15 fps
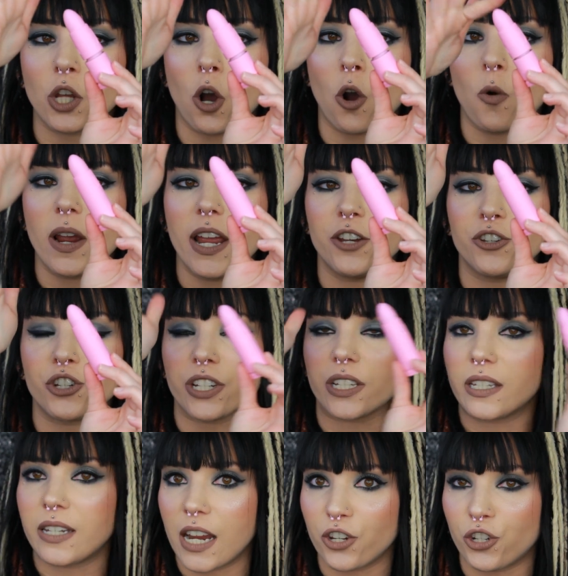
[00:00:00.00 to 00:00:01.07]
so it
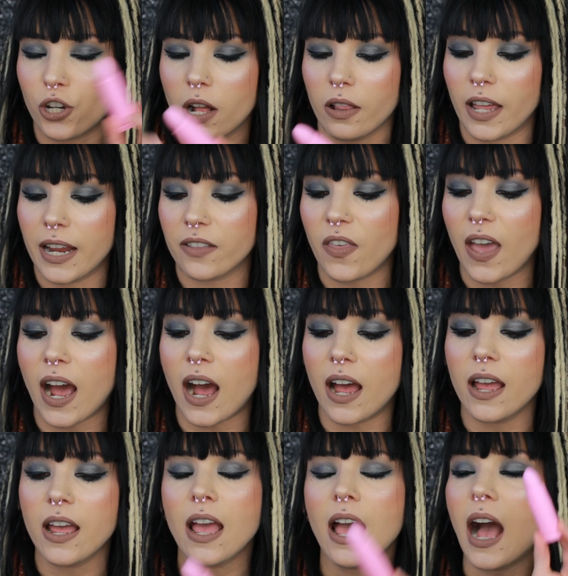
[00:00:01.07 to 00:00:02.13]
just stays shut like
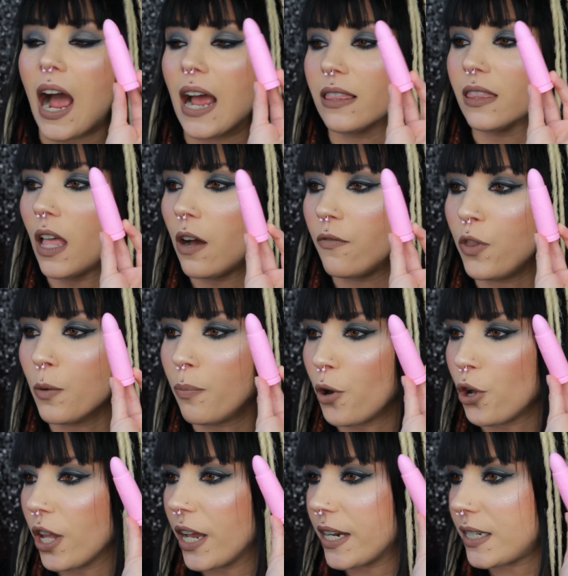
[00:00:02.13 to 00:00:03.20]
that. I love the
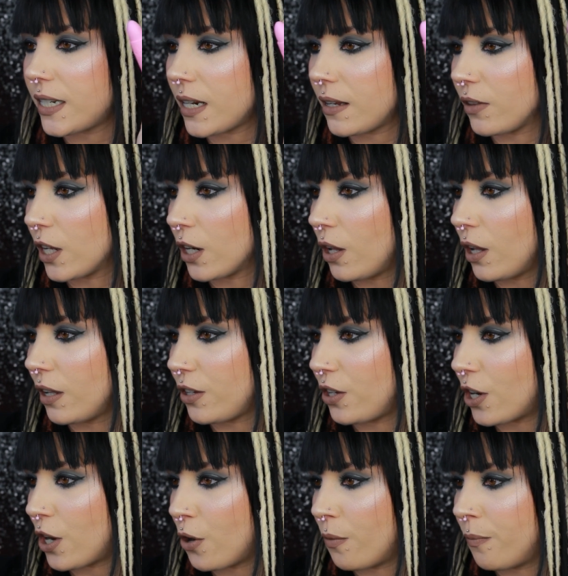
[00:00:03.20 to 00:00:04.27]
bullet little, you
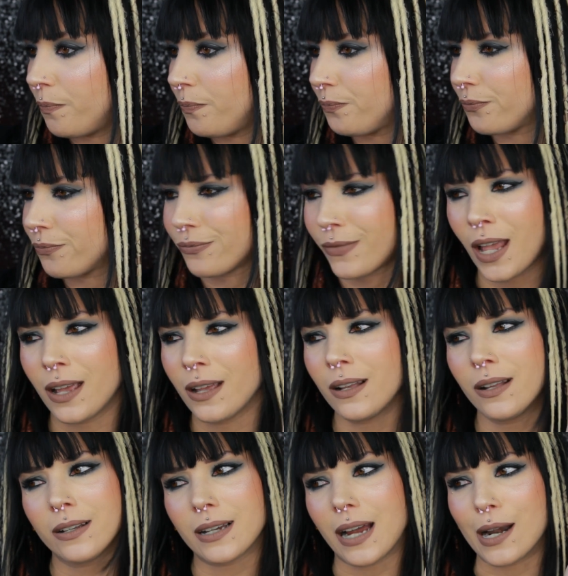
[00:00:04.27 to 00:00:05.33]
know,
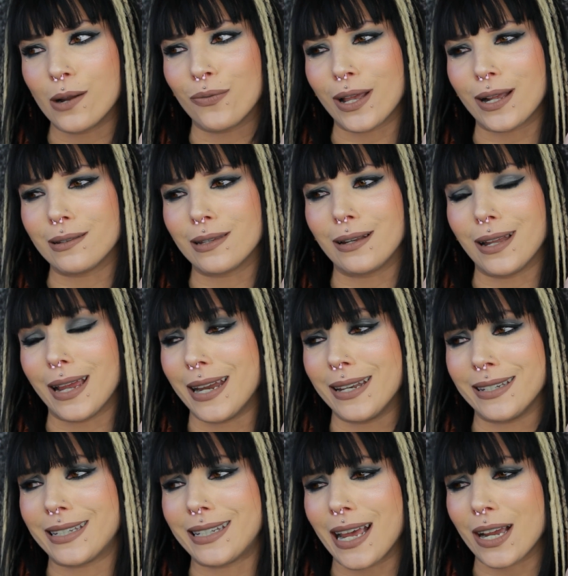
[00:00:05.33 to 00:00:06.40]
kind of like a little
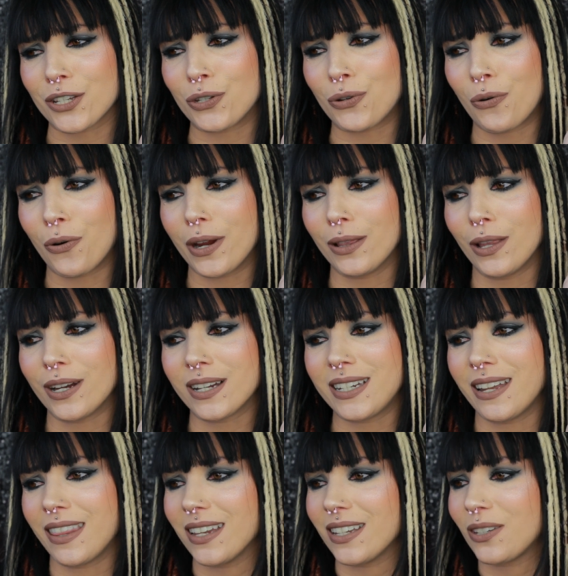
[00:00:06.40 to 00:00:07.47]
hidden sex toy look
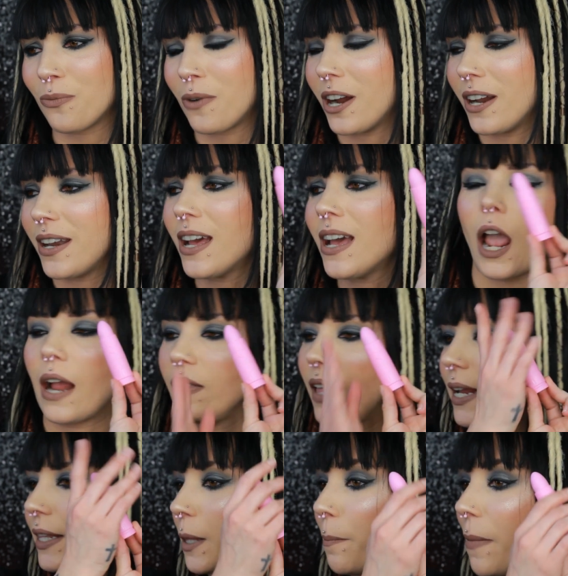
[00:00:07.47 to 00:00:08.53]
to this one. I
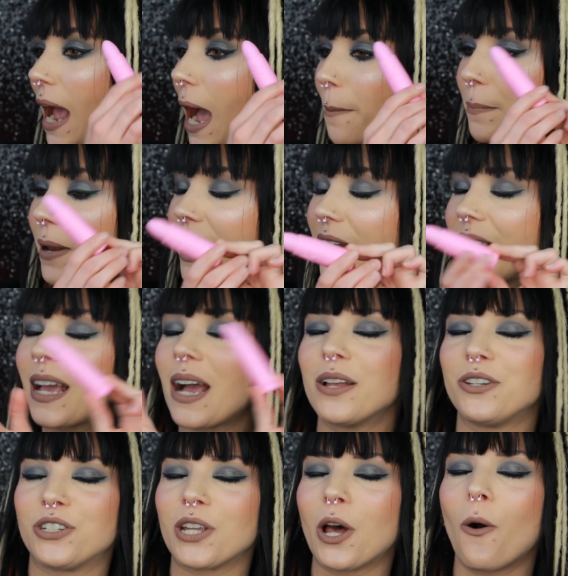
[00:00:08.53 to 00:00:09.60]
like the matte pink.
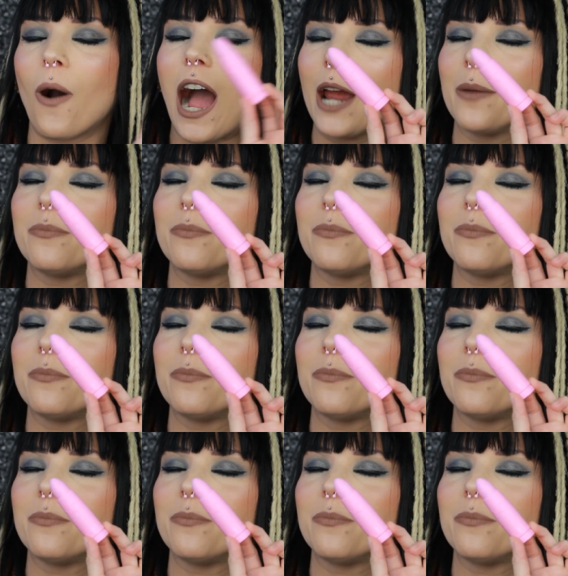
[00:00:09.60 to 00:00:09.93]
So